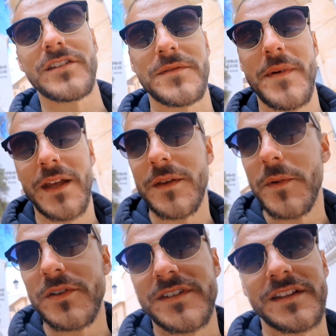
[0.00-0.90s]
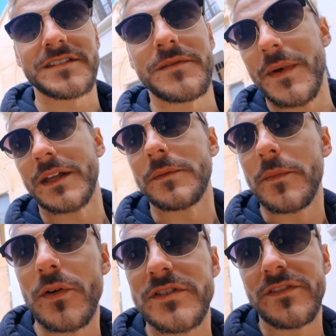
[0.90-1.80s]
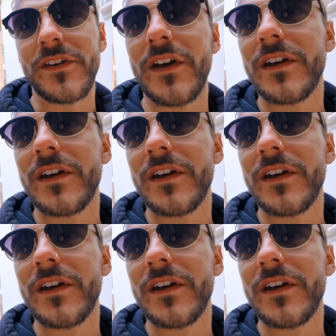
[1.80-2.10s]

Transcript: does make the most sense to make the most of it.